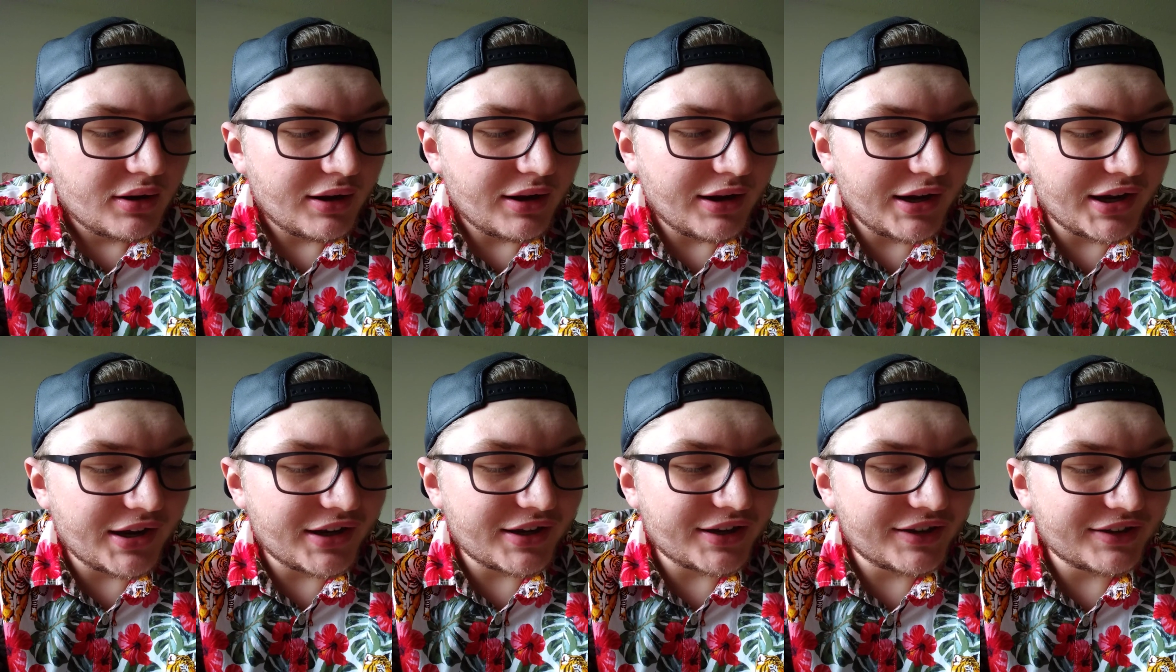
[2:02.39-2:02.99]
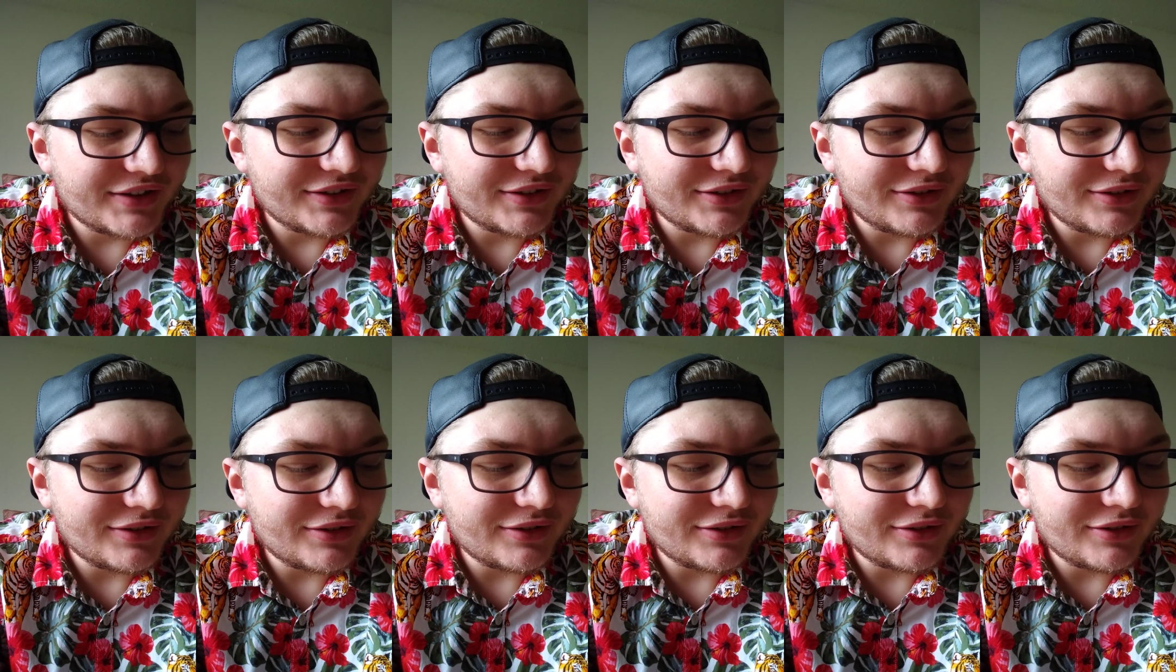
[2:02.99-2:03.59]
And
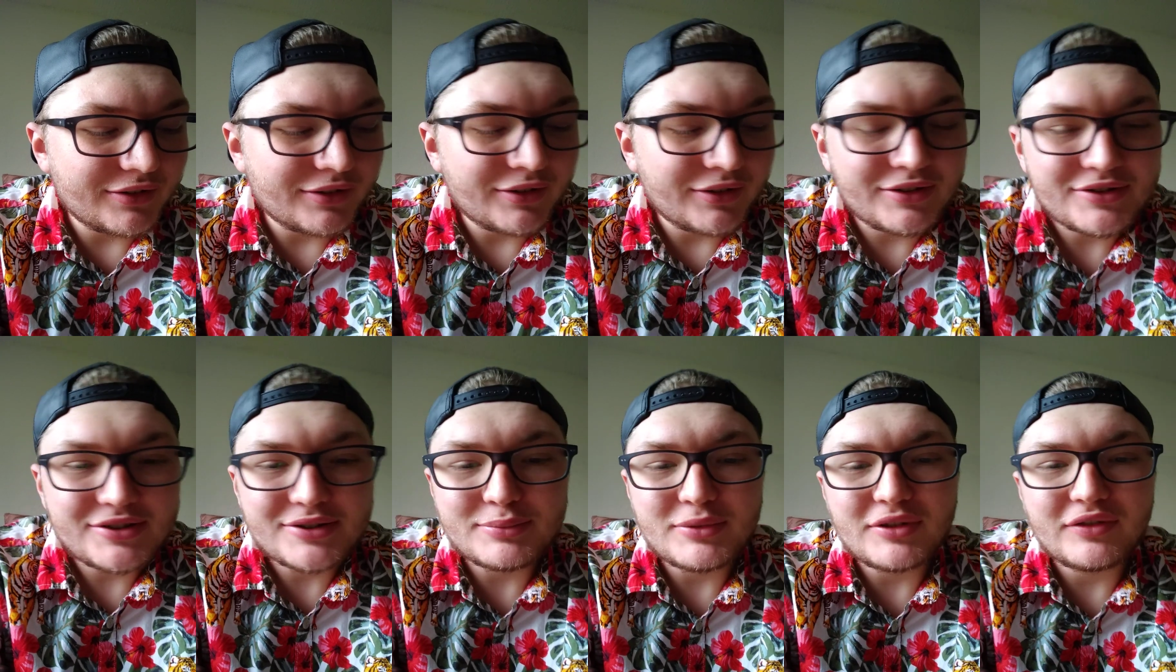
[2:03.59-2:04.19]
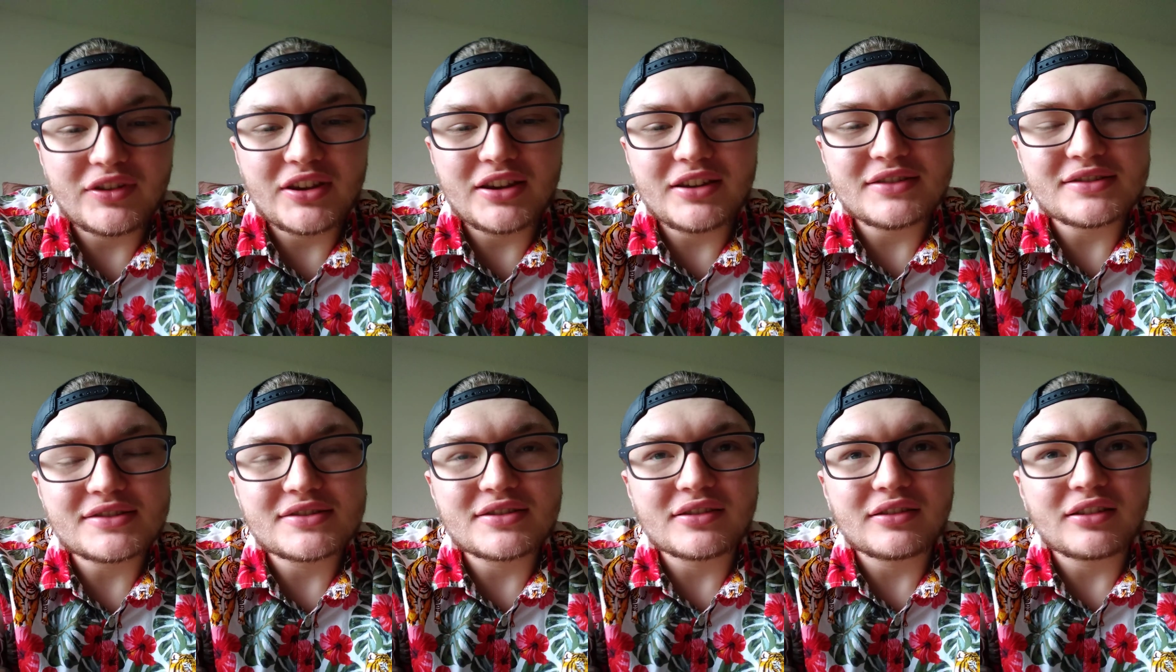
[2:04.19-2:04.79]
this movie
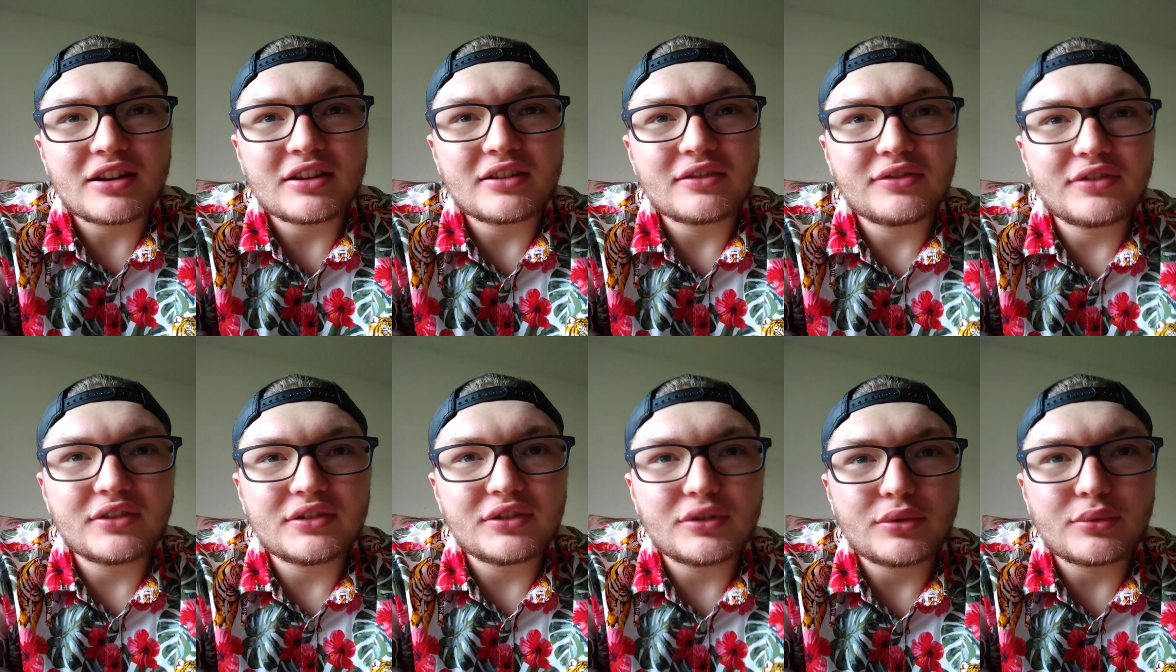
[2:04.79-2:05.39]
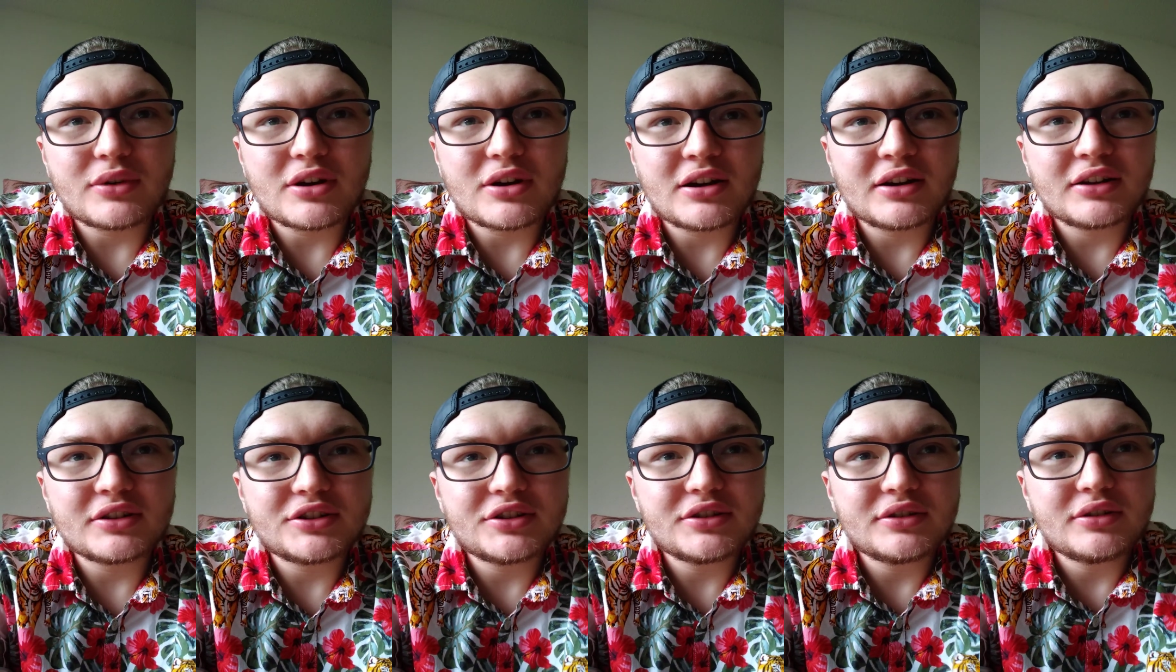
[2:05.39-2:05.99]
is a lot of fun to
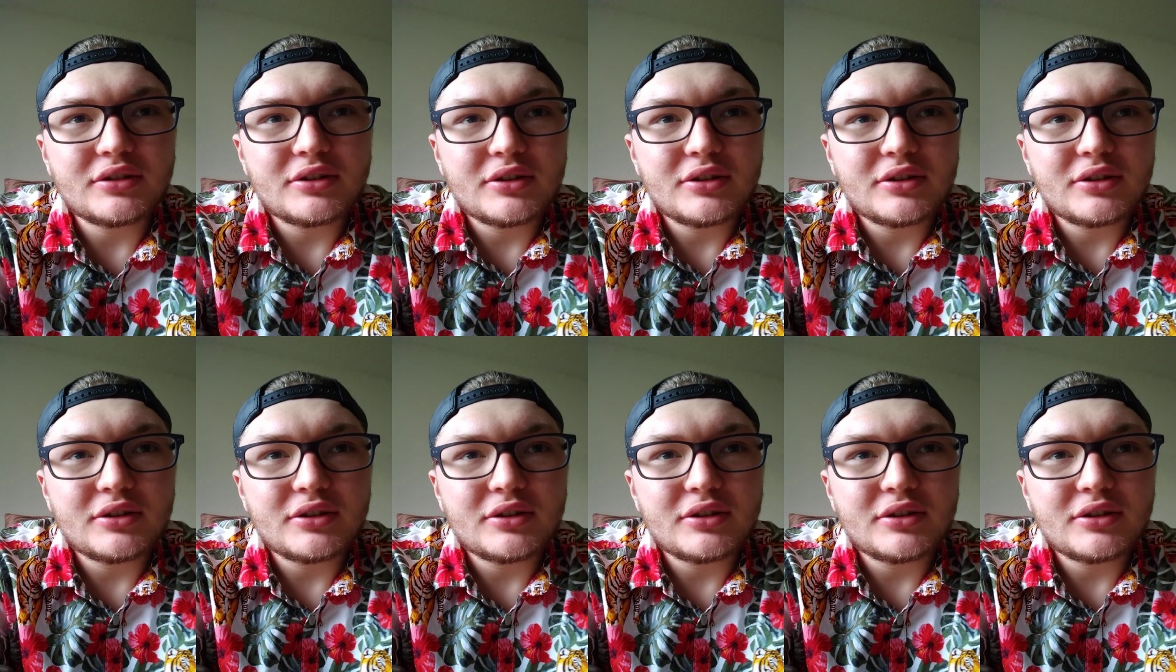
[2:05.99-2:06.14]
watch